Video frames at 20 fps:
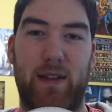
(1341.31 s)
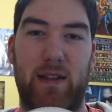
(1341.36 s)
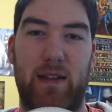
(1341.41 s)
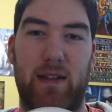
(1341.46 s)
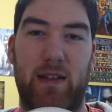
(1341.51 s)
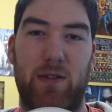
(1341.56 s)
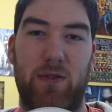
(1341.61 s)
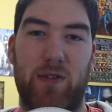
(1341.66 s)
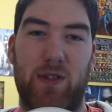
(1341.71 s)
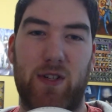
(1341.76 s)

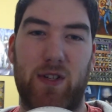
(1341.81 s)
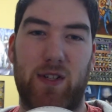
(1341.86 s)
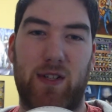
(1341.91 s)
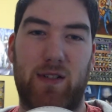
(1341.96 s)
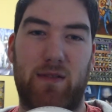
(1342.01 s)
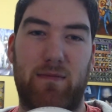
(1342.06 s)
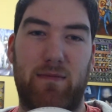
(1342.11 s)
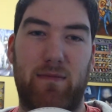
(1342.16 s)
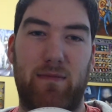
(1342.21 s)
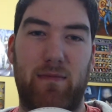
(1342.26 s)
there's just
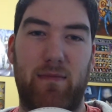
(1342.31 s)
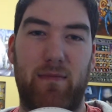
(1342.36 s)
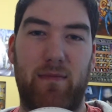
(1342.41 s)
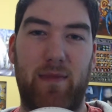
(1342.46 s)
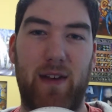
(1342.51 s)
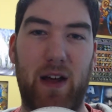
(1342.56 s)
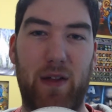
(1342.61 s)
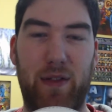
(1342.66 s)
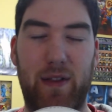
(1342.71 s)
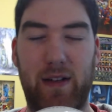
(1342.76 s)

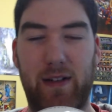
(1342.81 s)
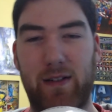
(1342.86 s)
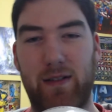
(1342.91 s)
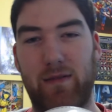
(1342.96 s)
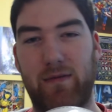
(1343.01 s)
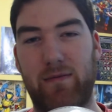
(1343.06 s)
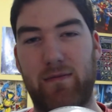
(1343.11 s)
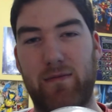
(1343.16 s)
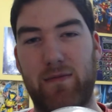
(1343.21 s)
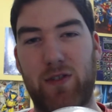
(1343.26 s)

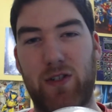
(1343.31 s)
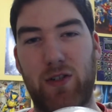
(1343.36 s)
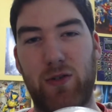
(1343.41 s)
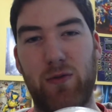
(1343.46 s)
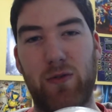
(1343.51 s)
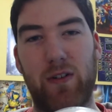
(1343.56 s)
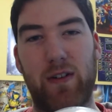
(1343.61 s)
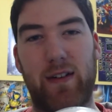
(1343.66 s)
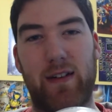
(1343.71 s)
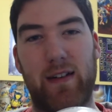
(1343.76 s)
nothing to
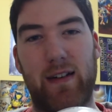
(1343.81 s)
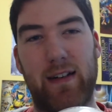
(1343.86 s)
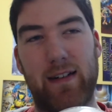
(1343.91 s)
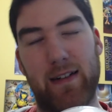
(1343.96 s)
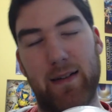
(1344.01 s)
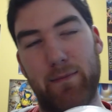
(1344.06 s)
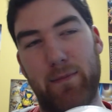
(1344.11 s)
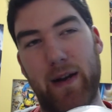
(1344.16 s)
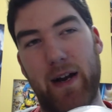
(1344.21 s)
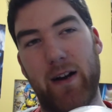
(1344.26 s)
it in
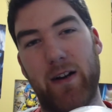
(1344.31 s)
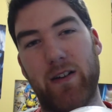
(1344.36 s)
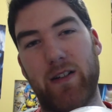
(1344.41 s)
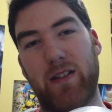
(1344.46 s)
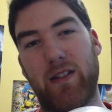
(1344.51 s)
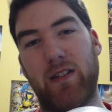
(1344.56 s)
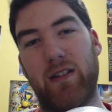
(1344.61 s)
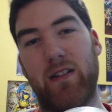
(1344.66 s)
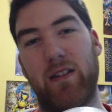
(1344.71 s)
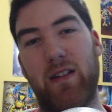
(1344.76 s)

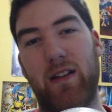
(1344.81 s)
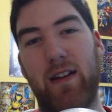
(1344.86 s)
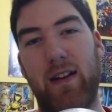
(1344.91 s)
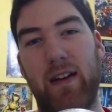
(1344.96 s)
comparison